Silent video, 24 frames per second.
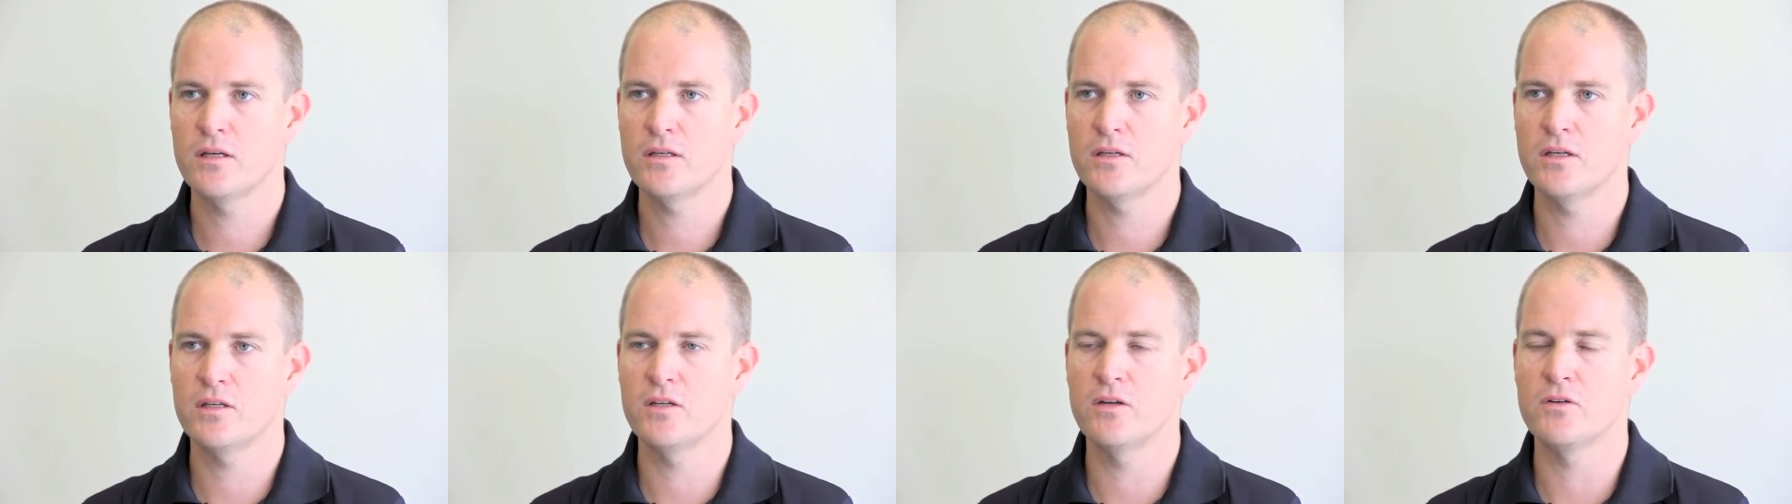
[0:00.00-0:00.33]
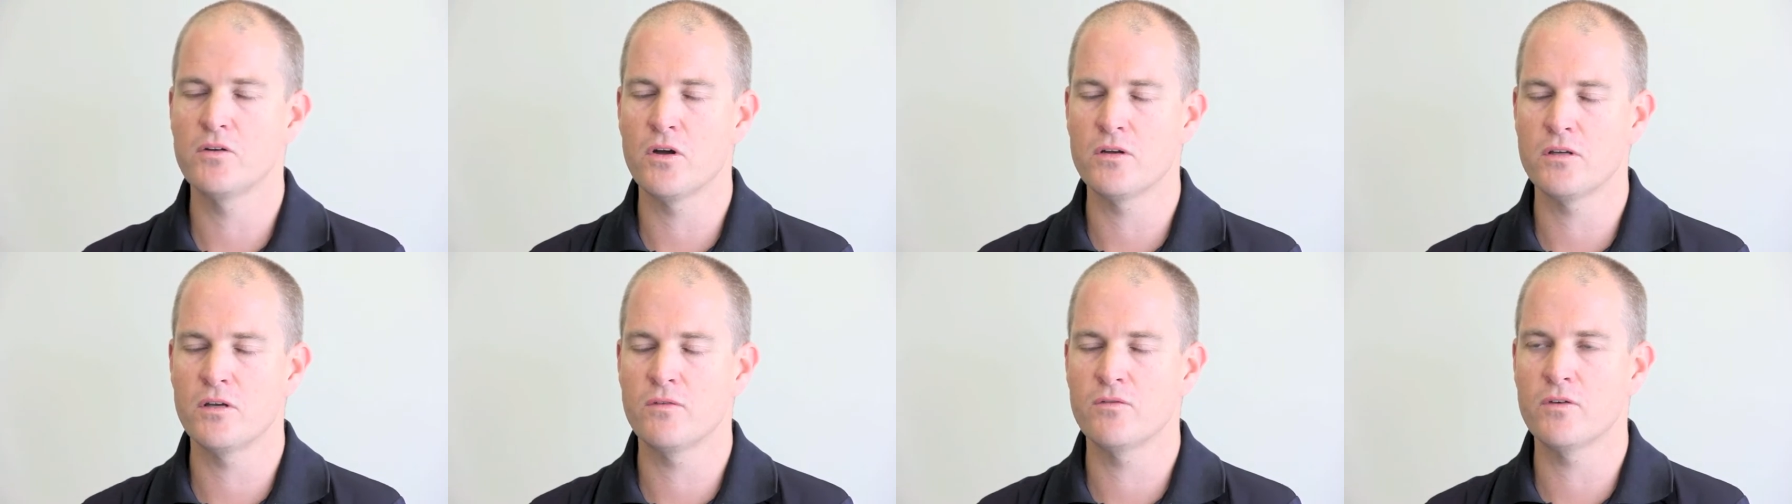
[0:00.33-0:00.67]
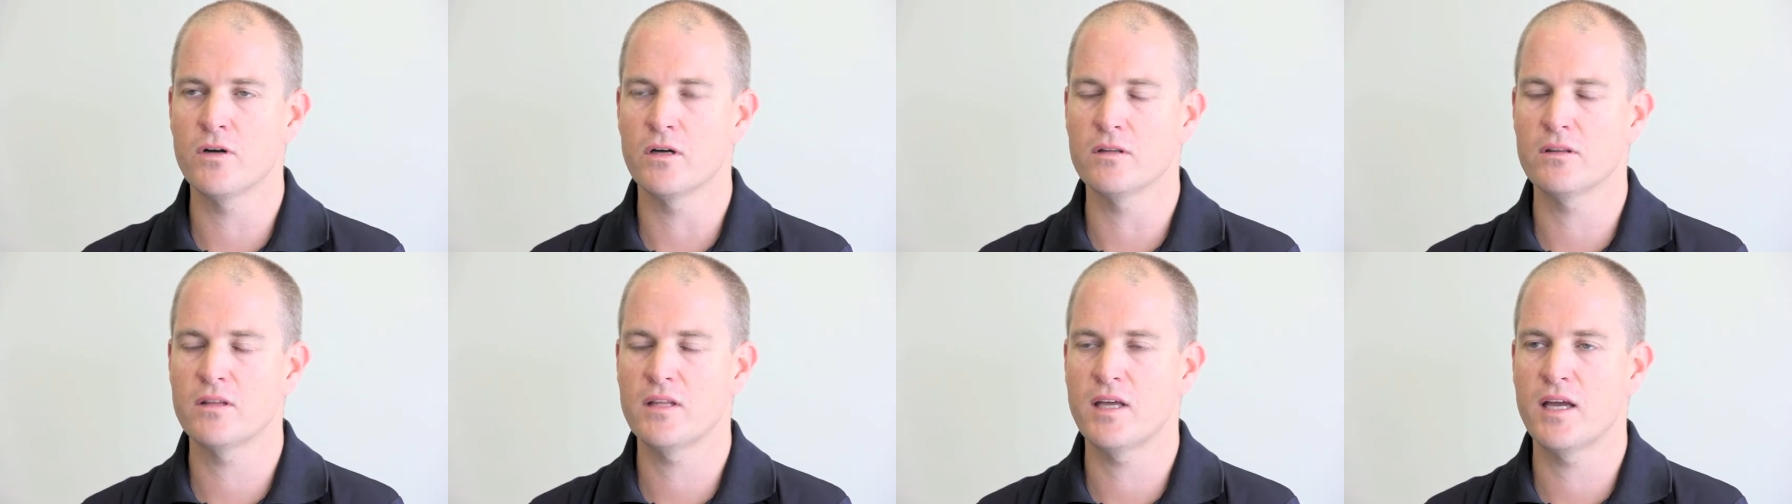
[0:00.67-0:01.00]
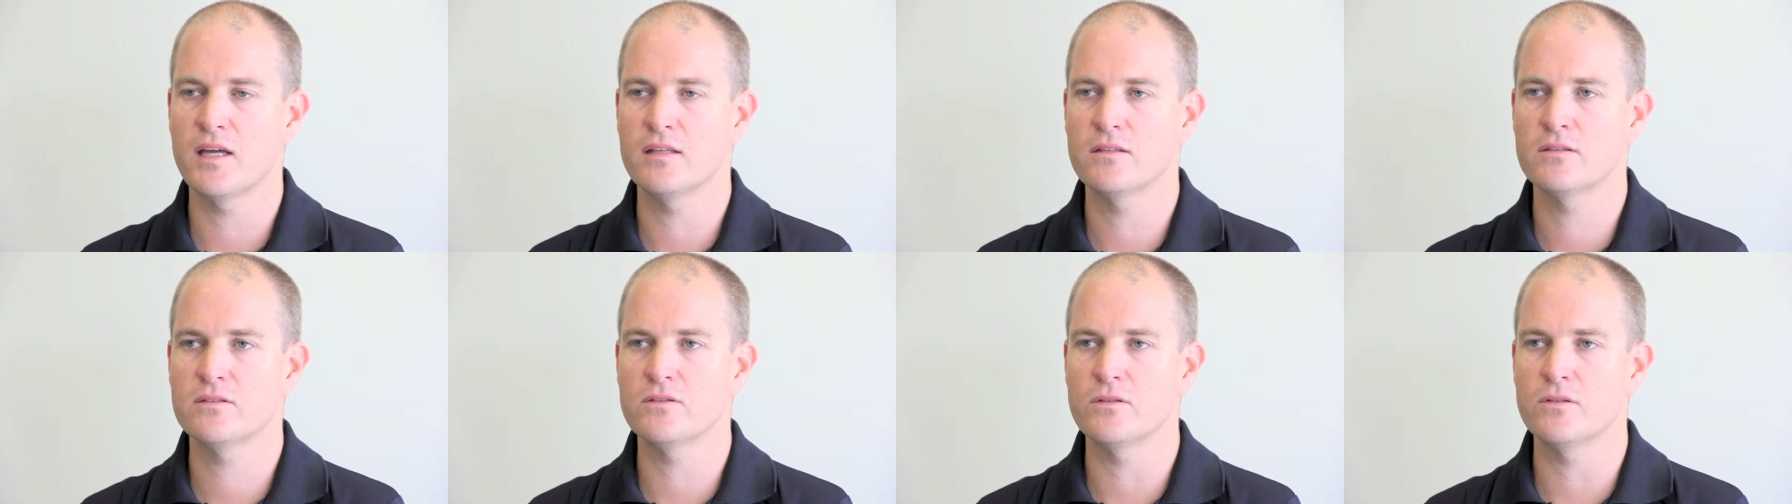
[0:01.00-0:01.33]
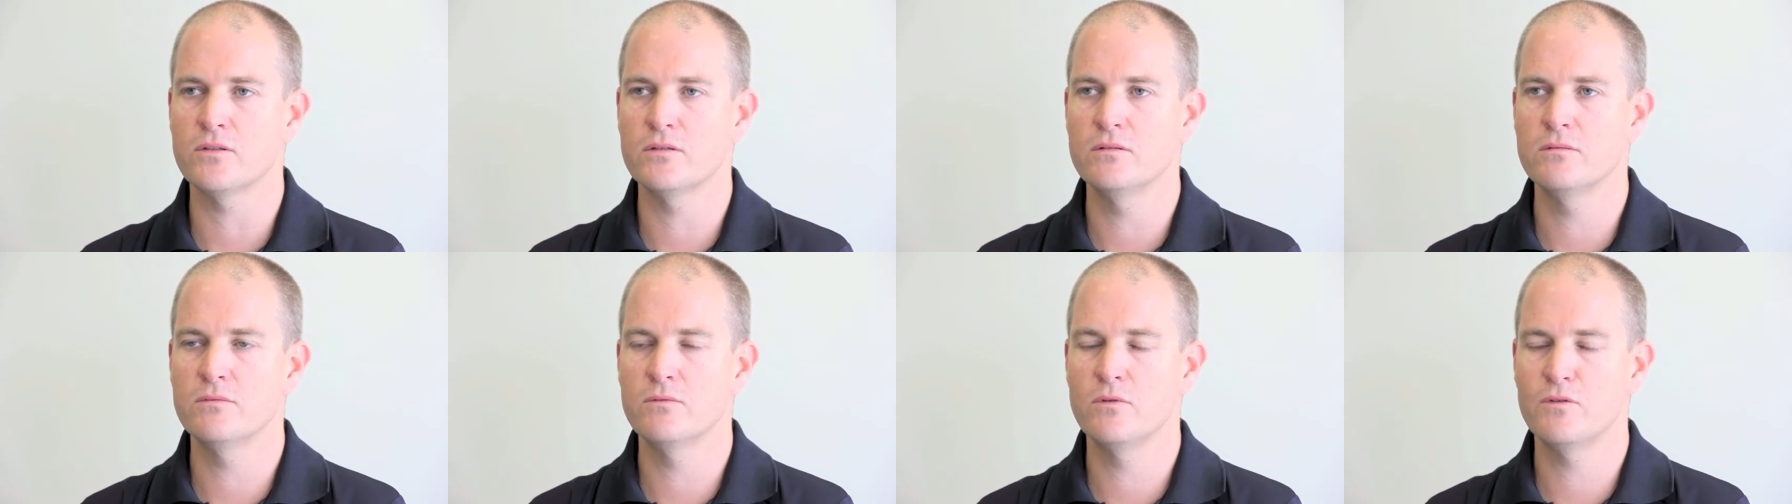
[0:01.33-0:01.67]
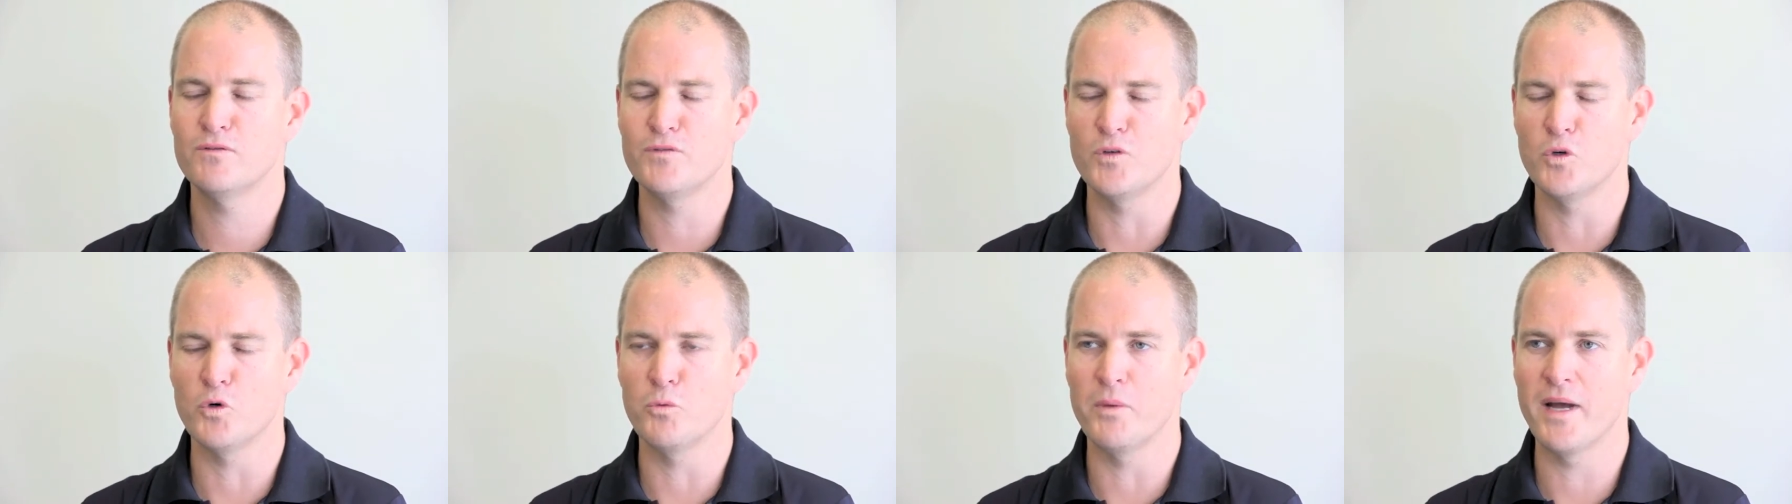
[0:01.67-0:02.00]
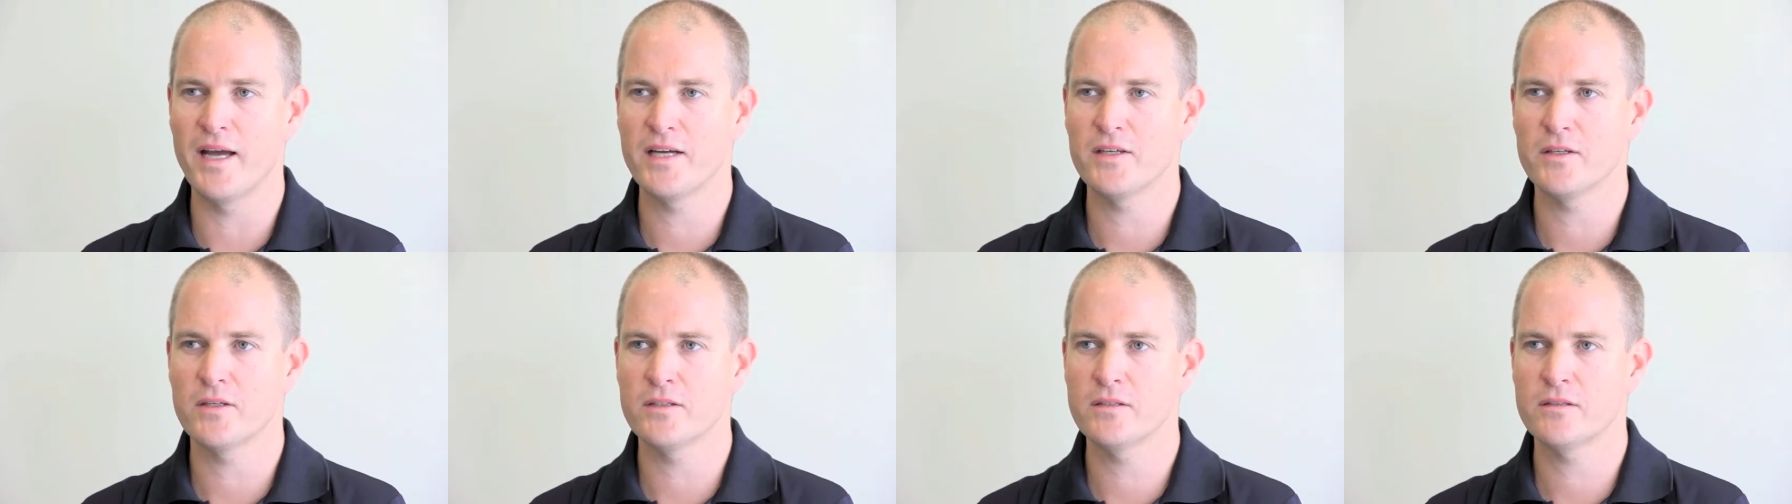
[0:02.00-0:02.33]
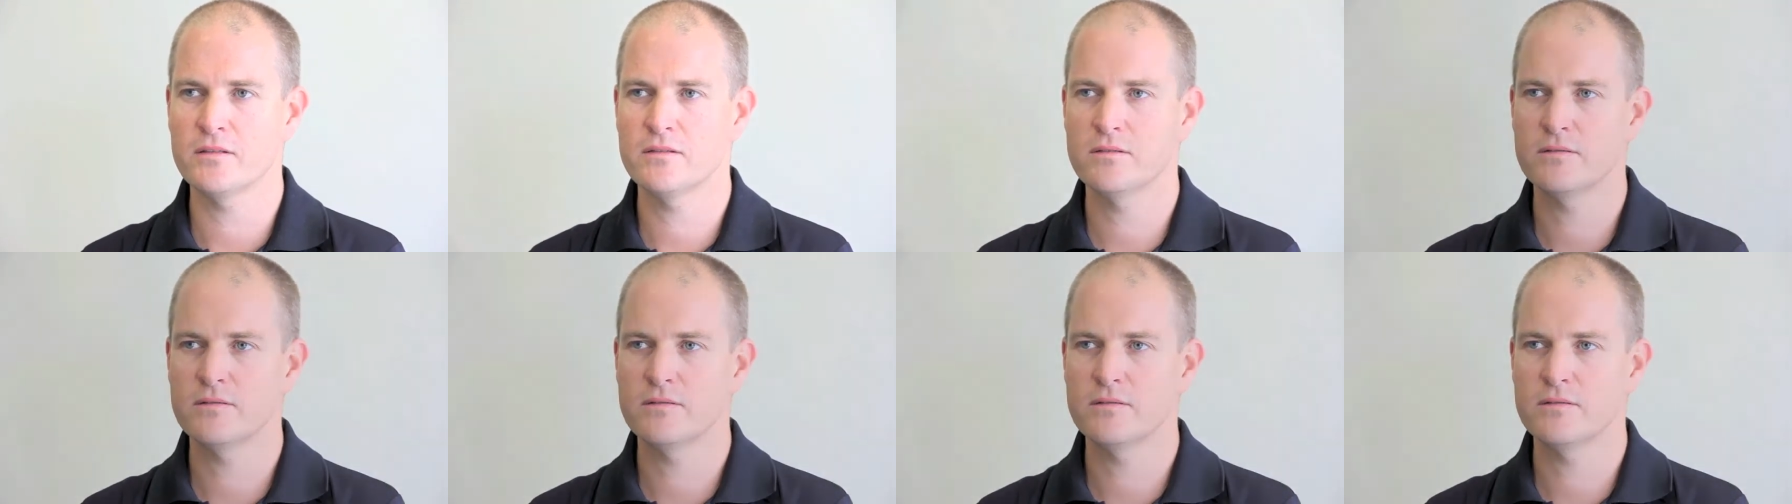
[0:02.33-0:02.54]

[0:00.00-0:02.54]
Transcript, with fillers: Yep. You know you've got that to fall back on.